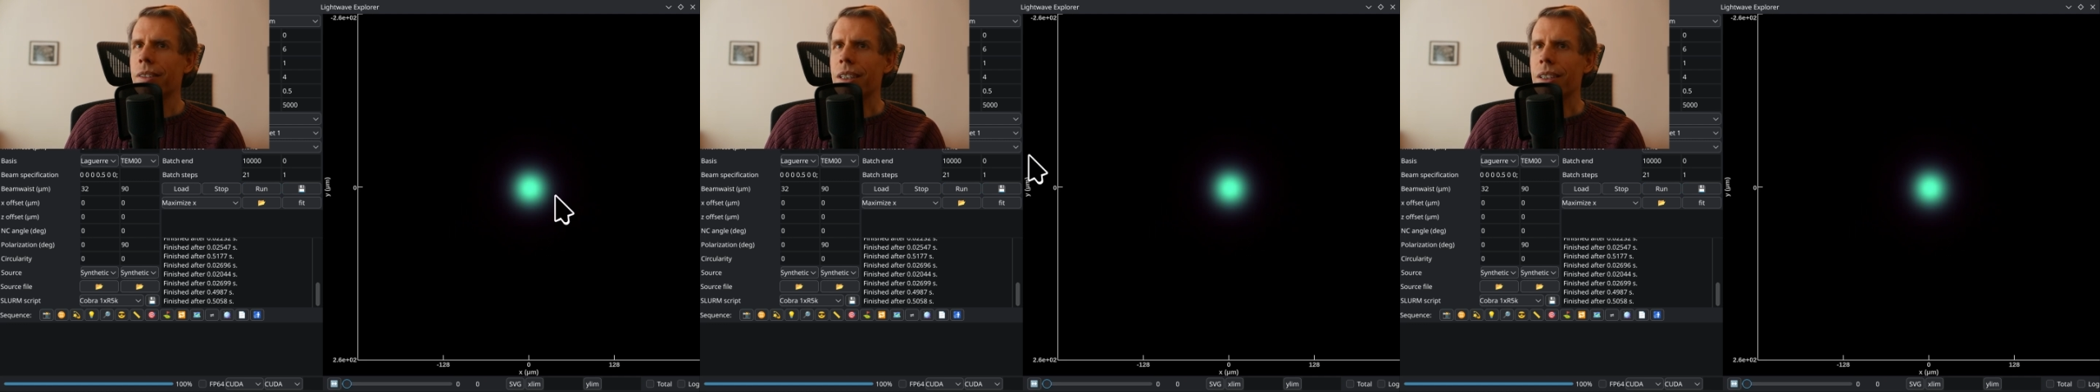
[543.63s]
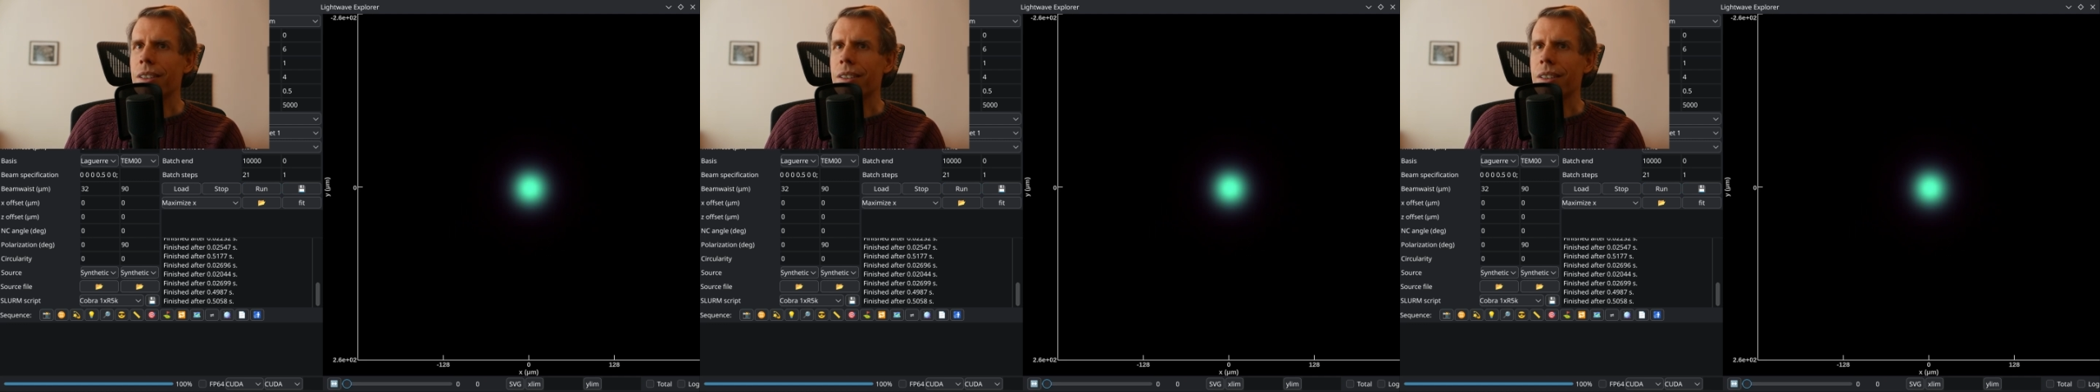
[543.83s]

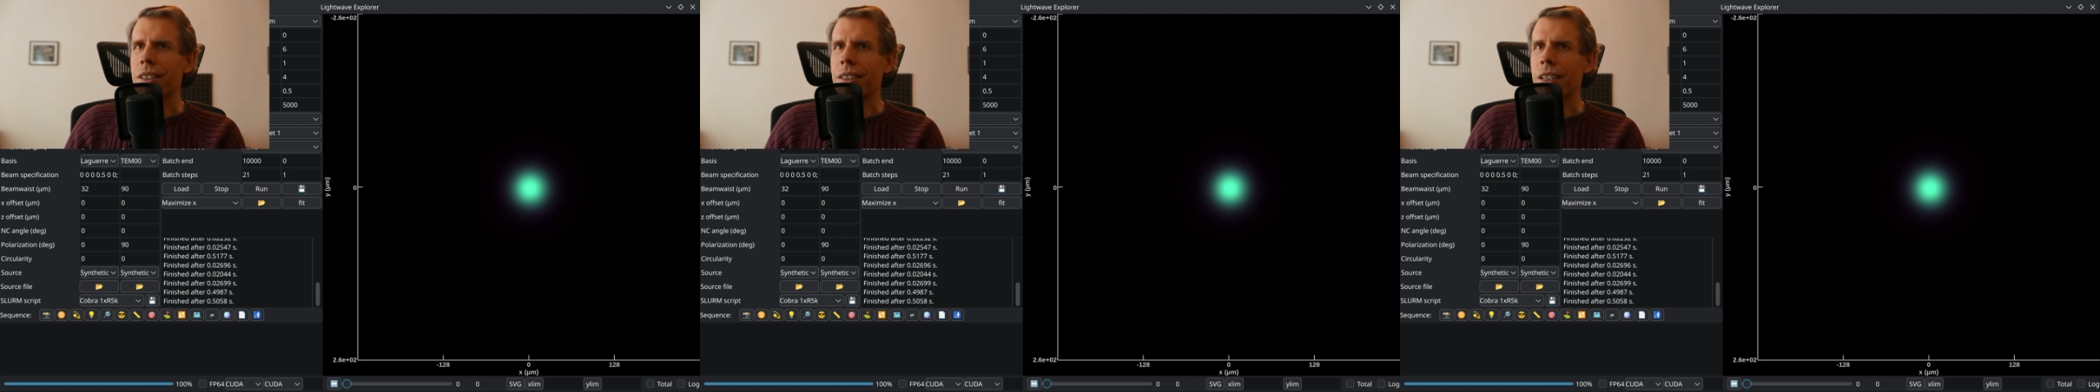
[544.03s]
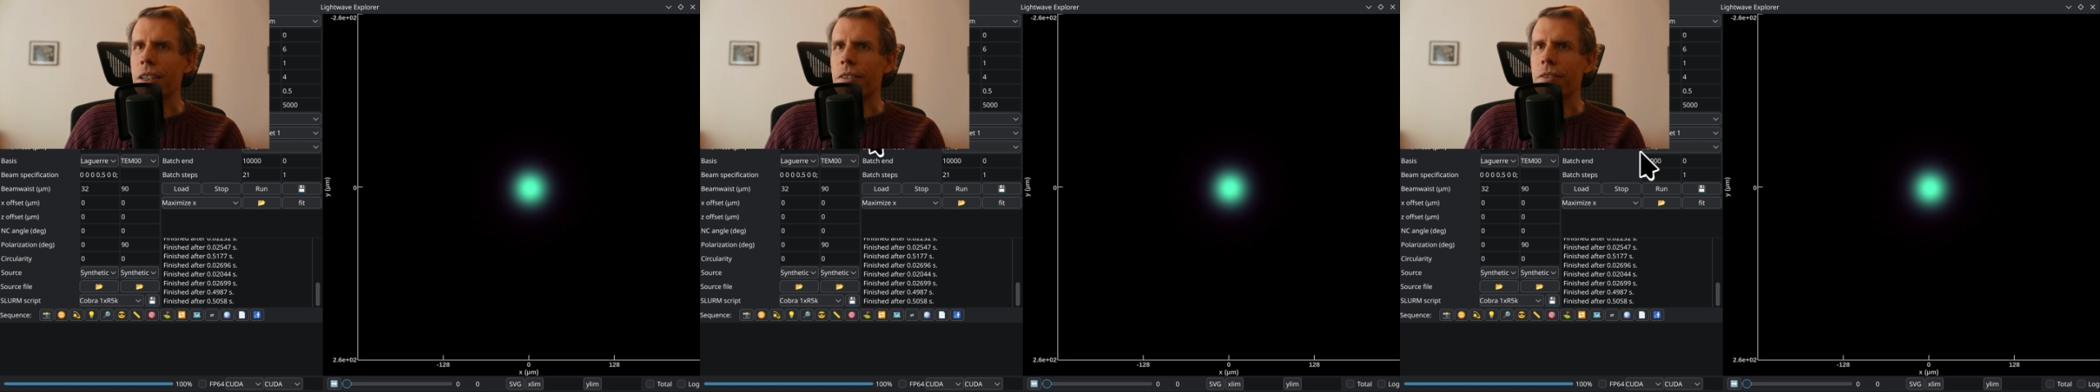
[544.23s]
because
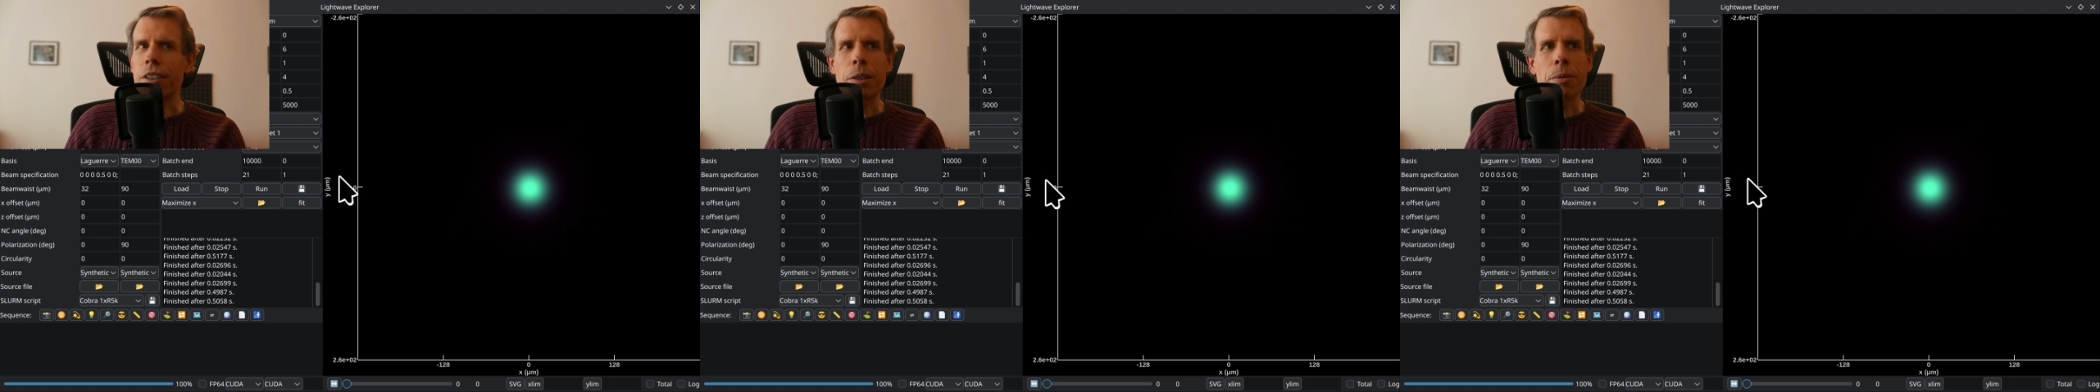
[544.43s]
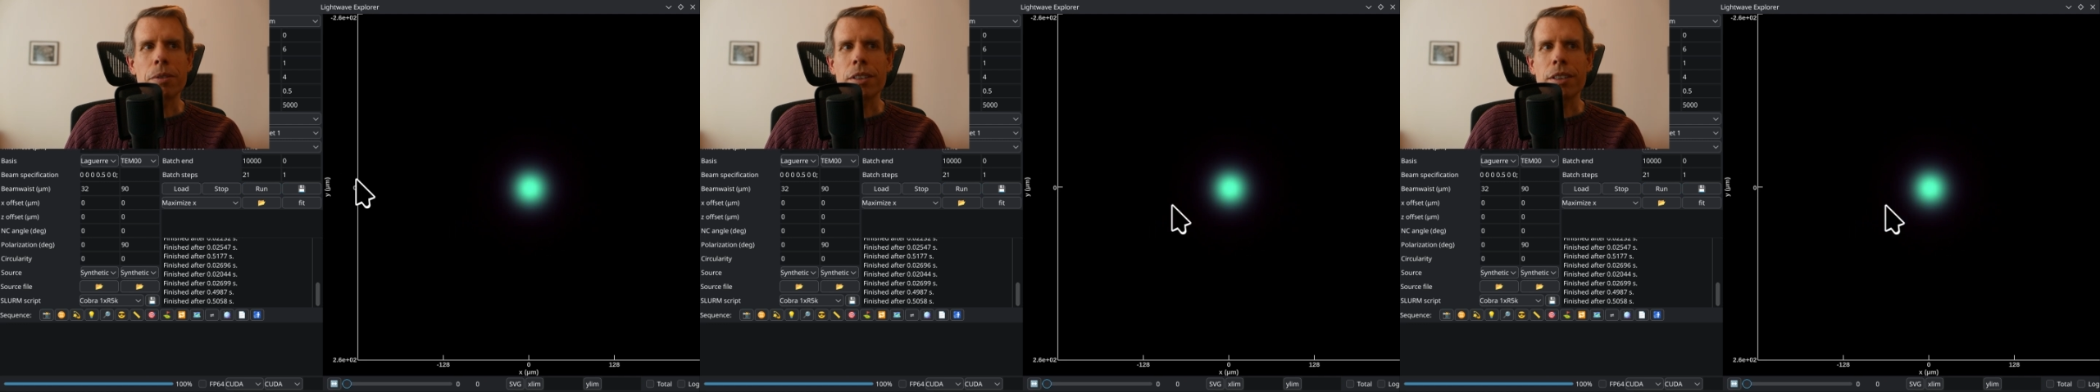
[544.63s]
the center
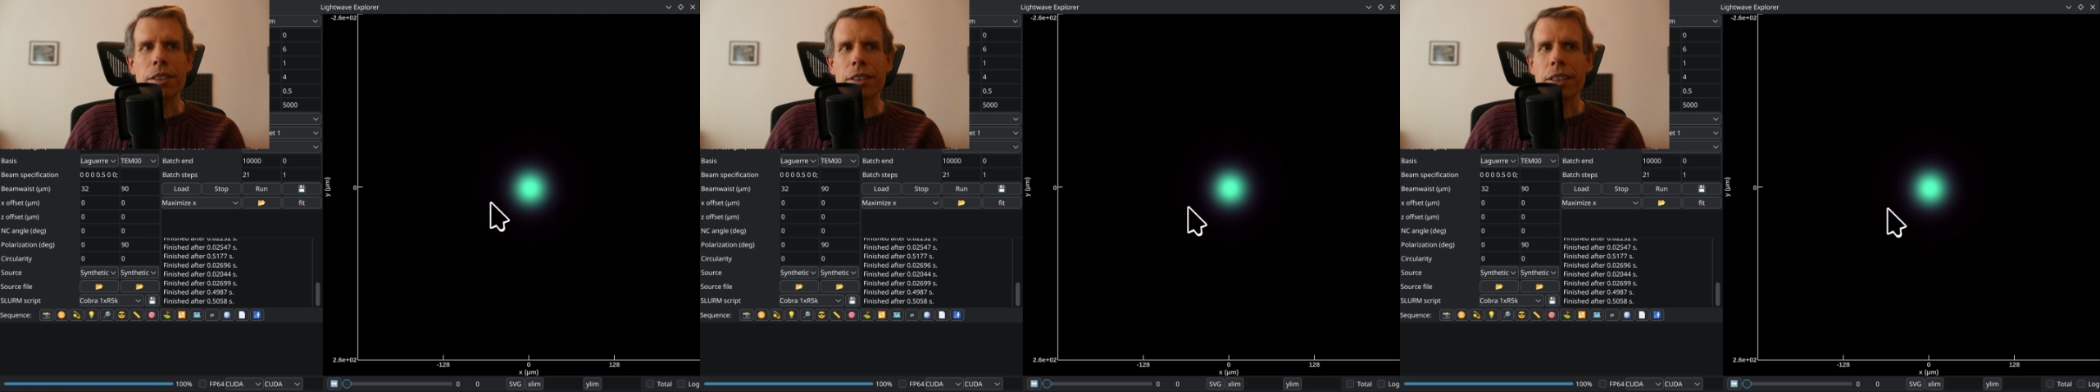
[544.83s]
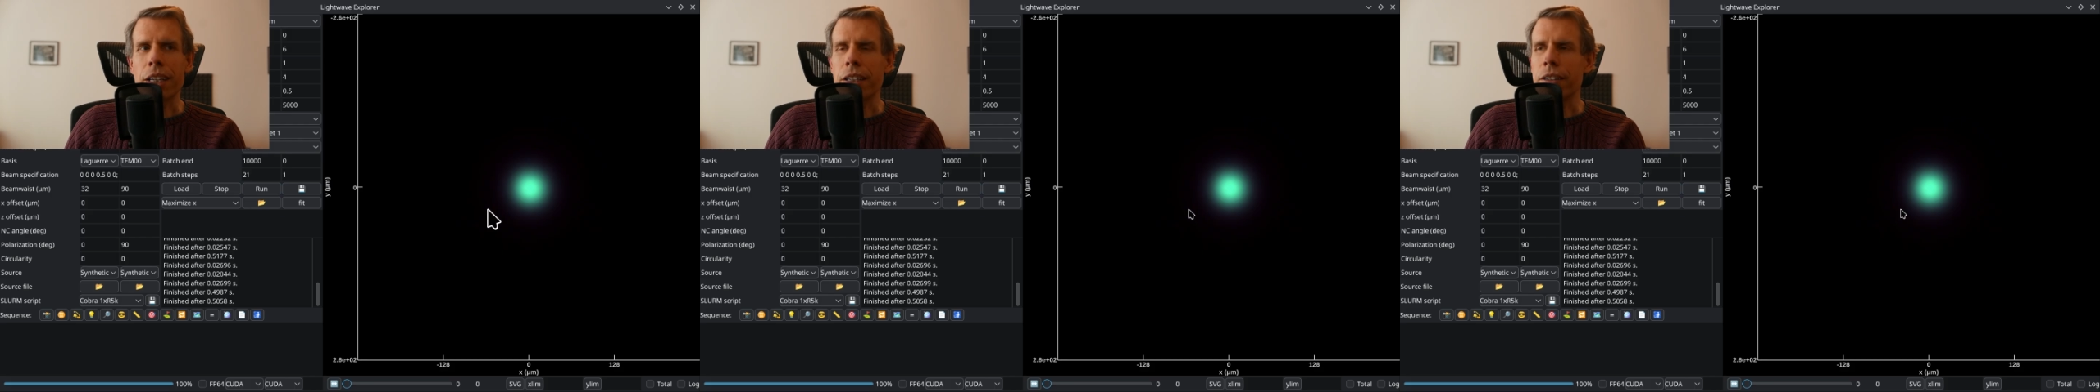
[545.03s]
frequency
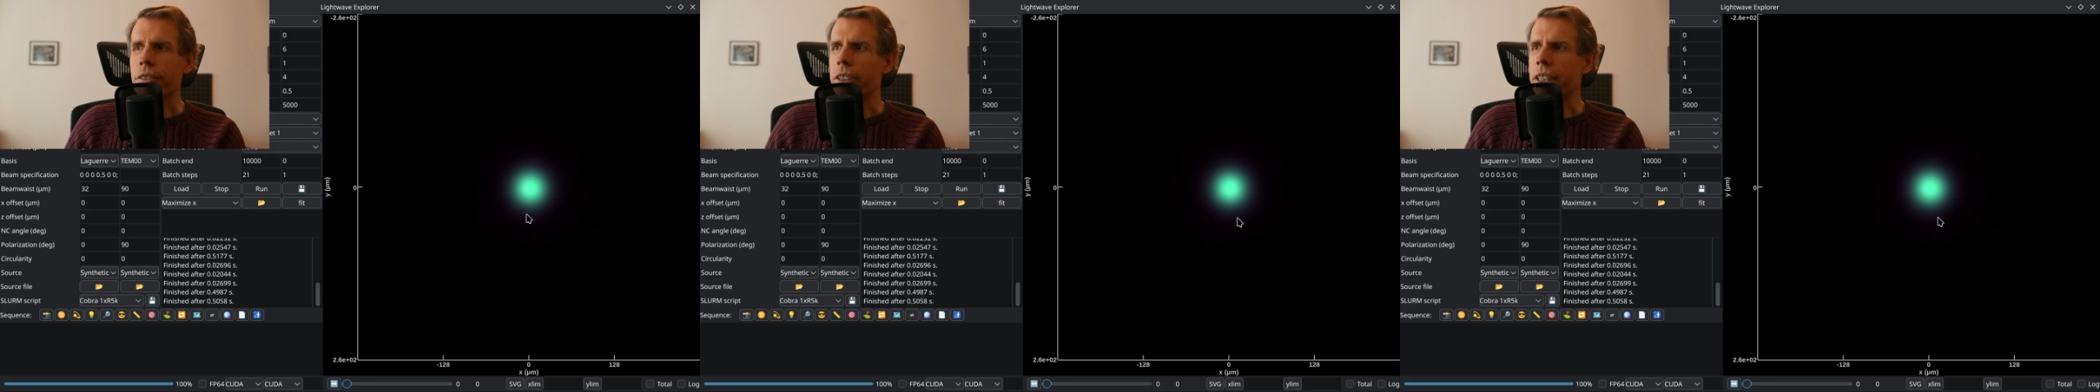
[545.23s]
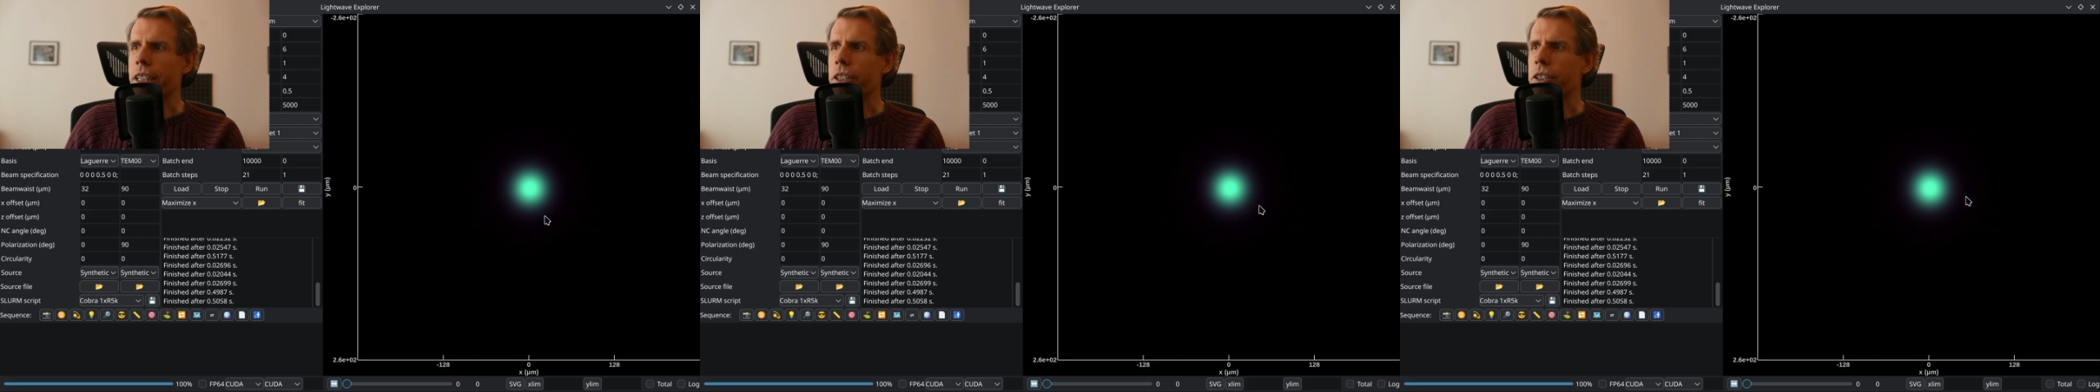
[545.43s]
is kind of
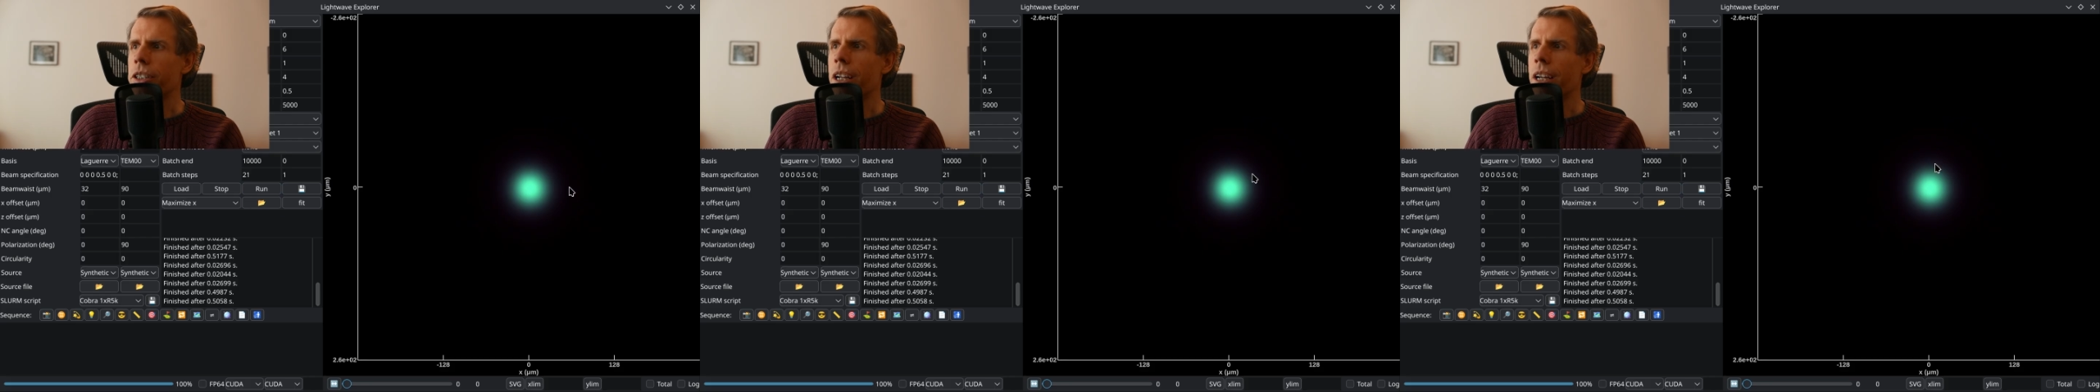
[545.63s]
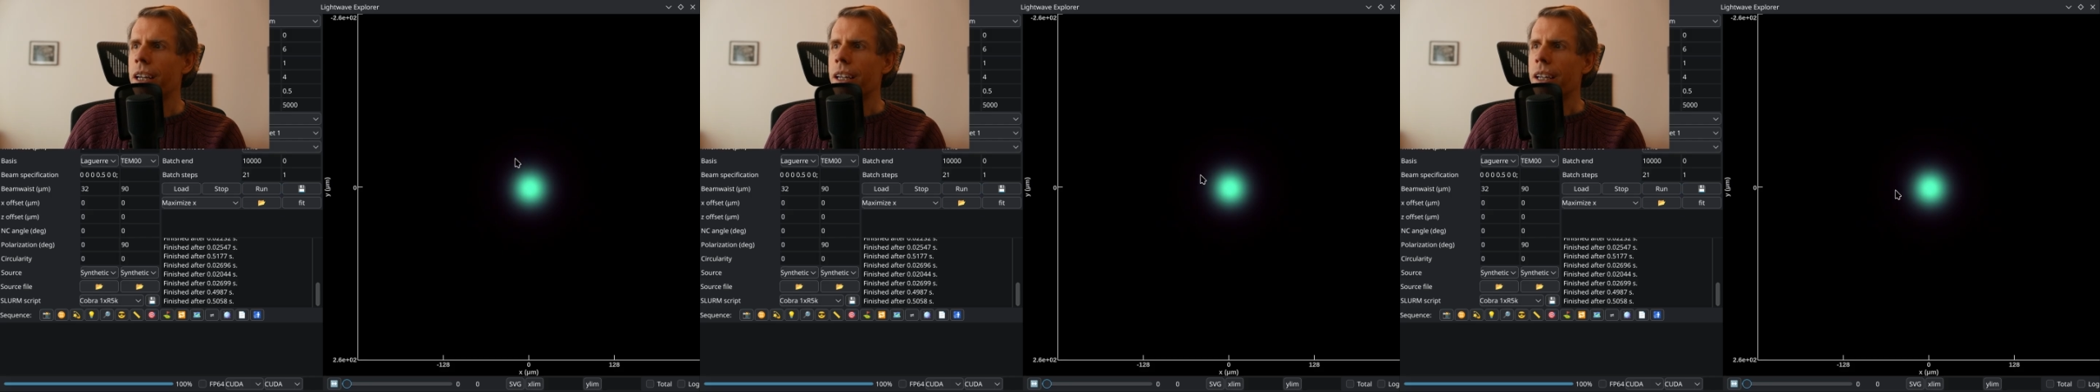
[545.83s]
greenish,